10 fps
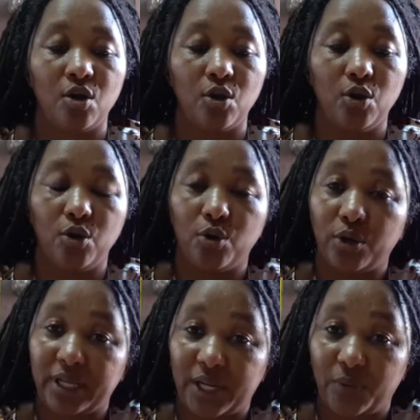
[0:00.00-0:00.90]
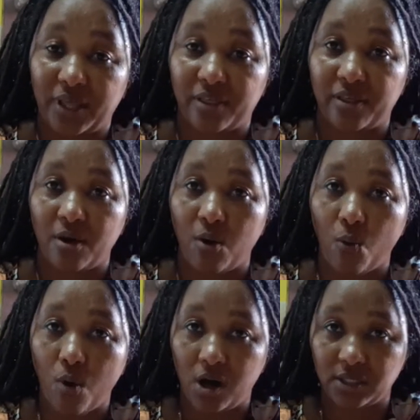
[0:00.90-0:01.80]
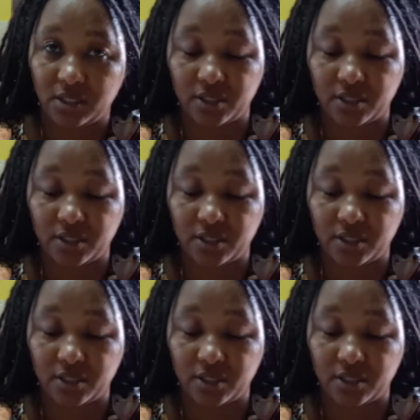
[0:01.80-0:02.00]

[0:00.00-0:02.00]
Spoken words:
loaded with water.